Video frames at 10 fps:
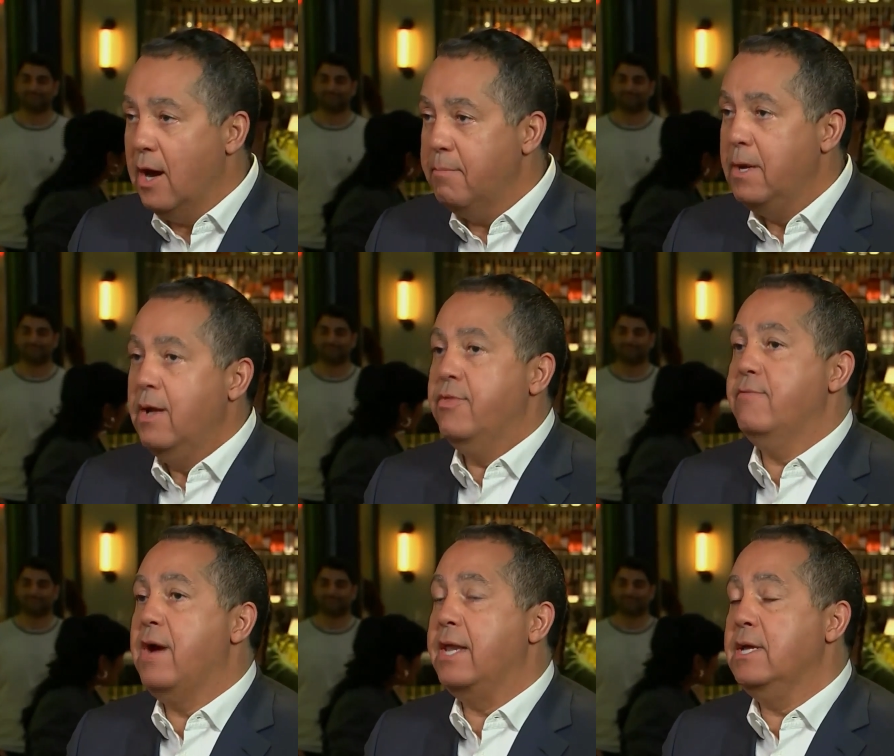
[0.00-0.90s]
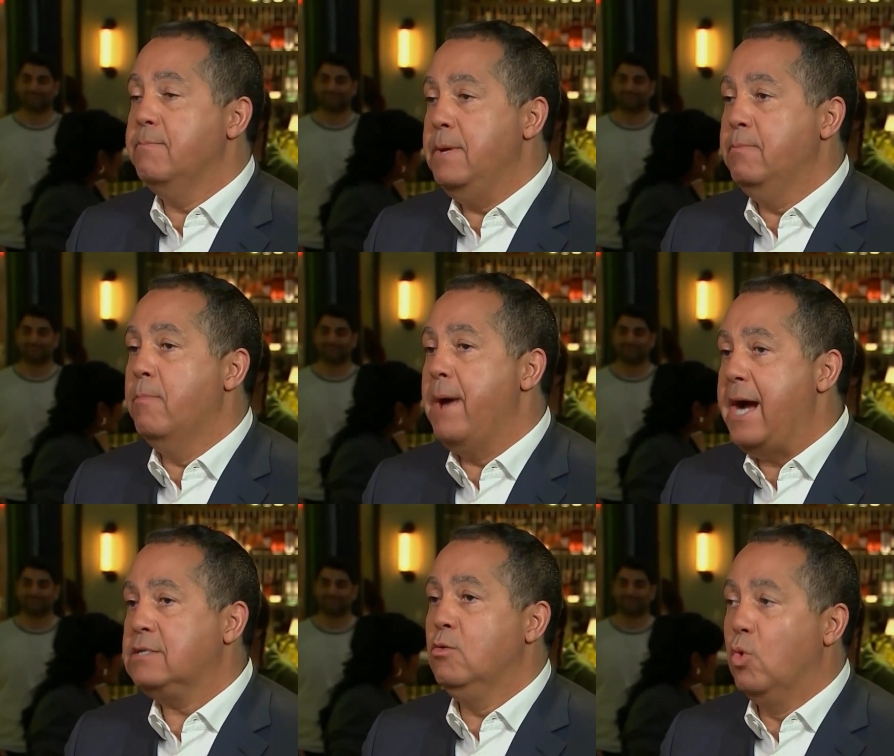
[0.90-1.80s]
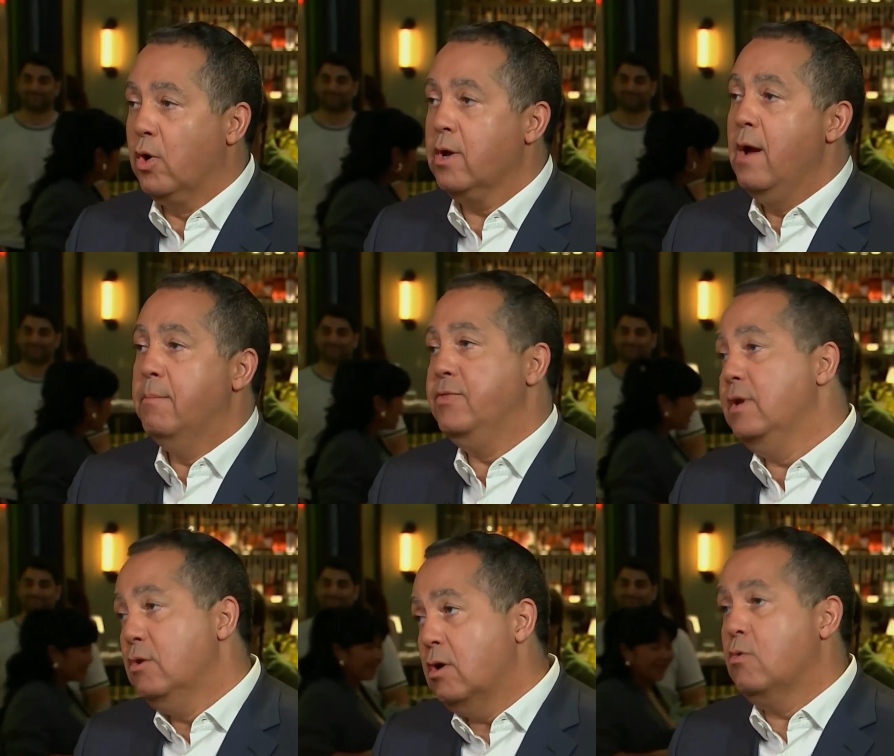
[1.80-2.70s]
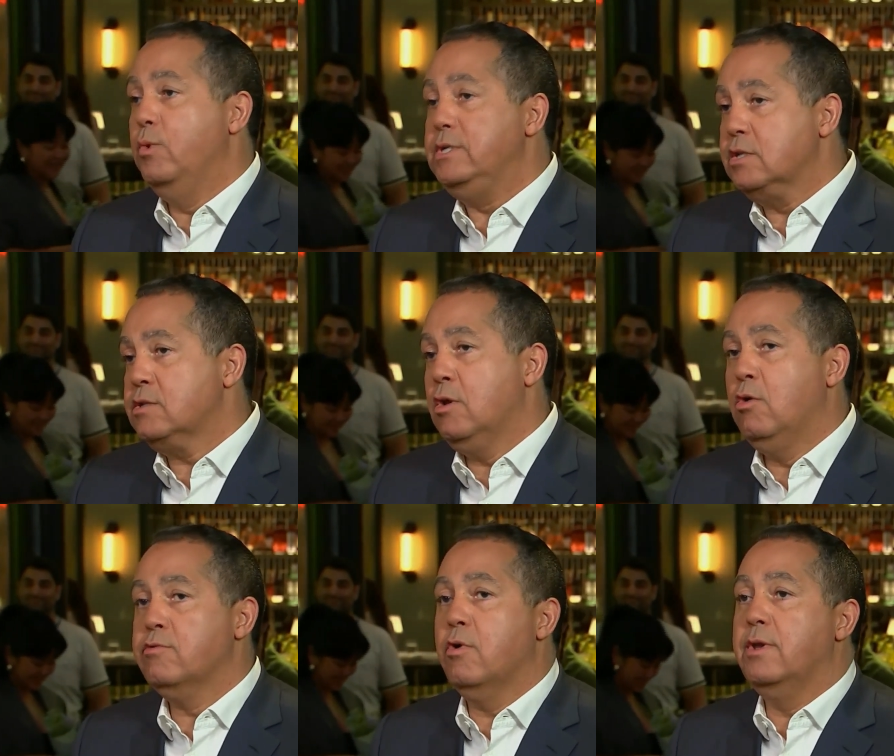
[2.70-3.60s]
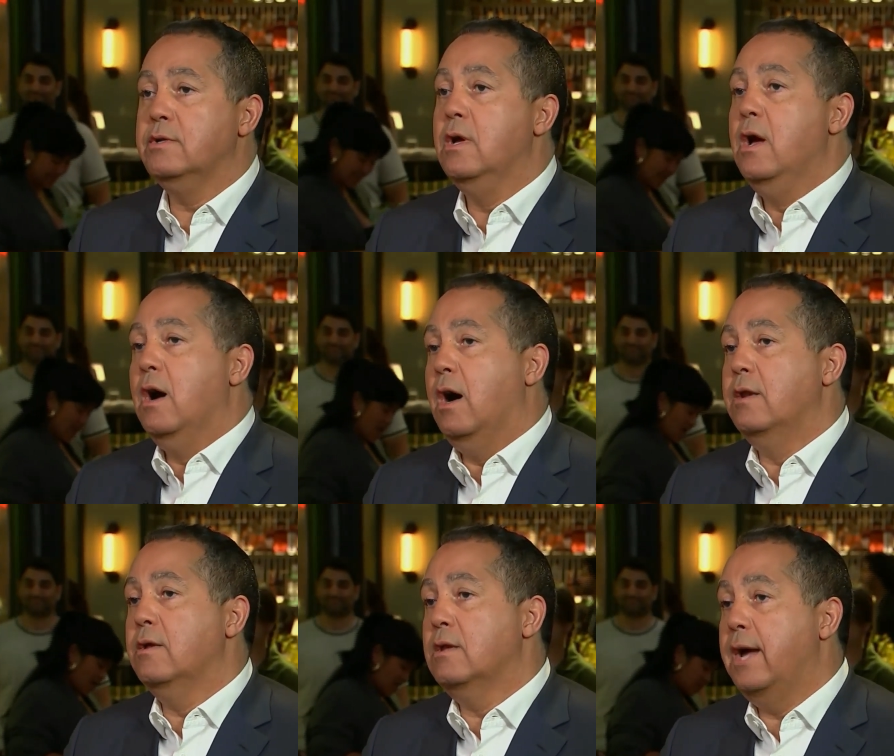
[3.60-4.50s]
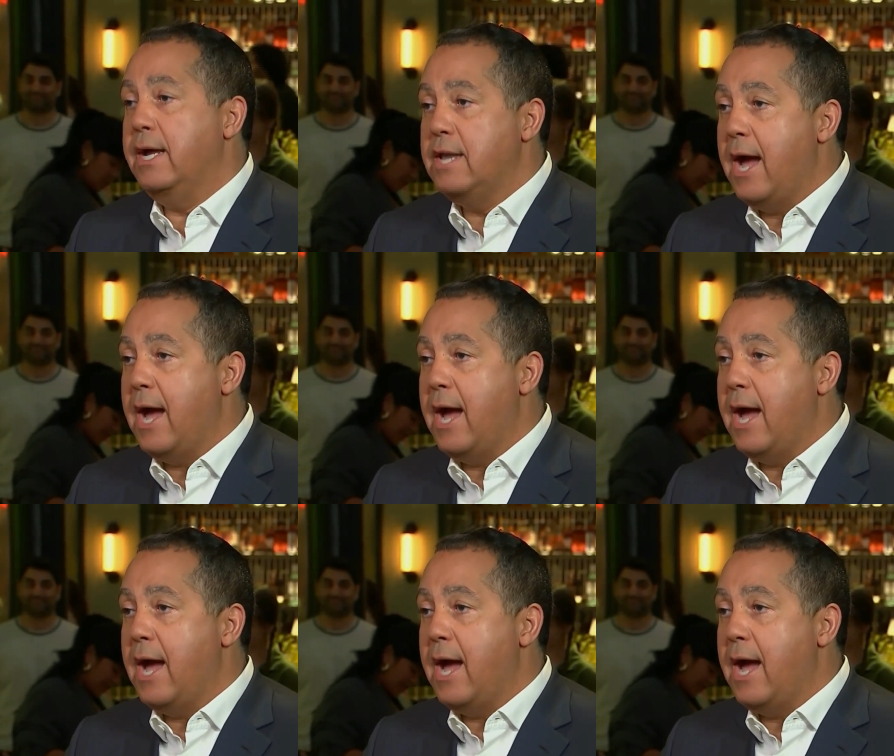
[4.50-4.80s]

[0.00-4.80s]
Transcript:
Speaker 1: up. They've got to get people back to work. But then look, we just closed on a on a land